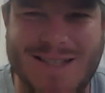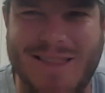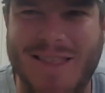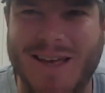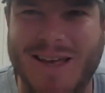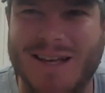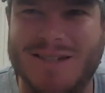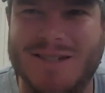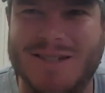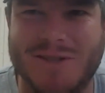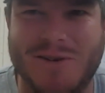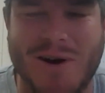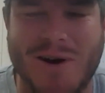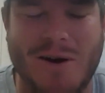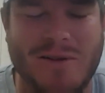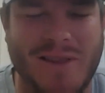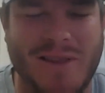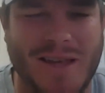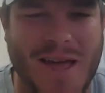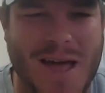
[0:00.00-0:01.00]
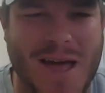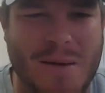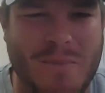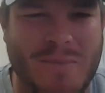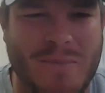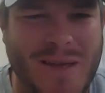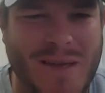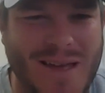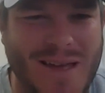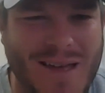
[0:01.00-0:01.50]
I think it's just growing the
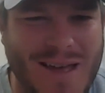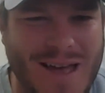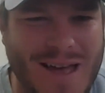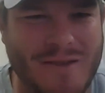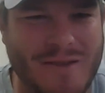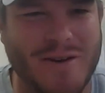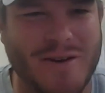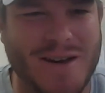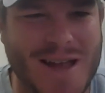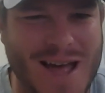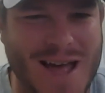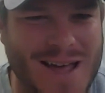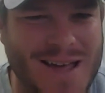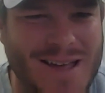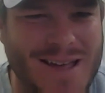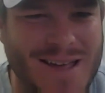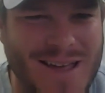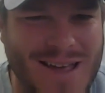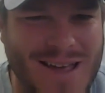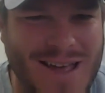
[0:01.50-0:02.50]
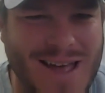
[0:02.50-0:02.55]
game every day,